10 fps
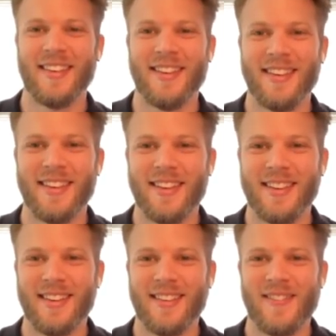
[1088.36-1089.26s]

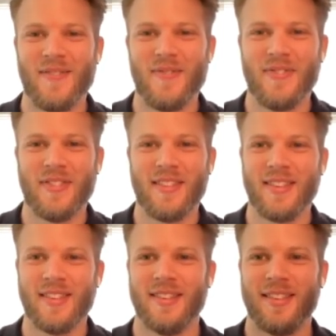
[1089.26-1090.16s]

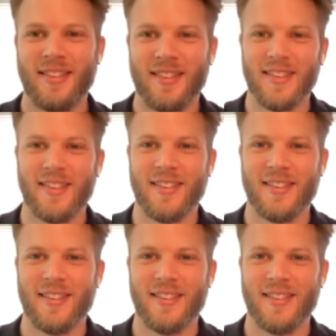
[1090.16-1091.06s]

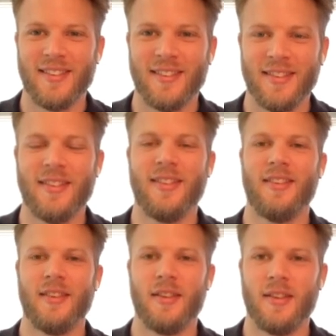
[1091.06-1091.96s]

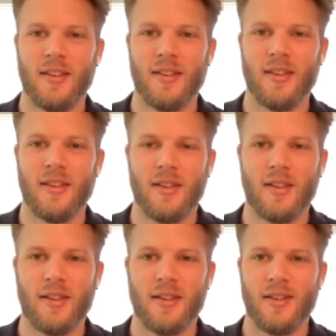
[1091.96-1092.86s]

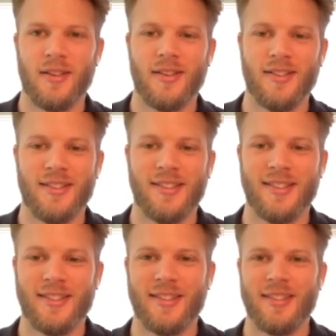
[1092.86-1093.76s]

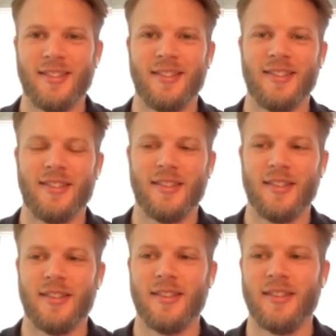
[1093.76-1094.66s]

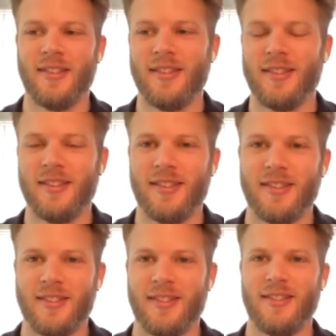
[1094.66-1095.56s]

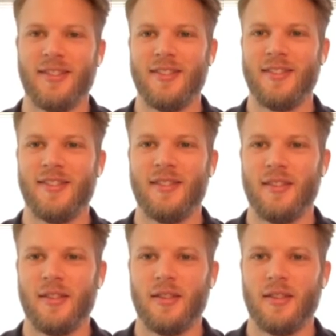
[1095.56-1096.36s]
(silent)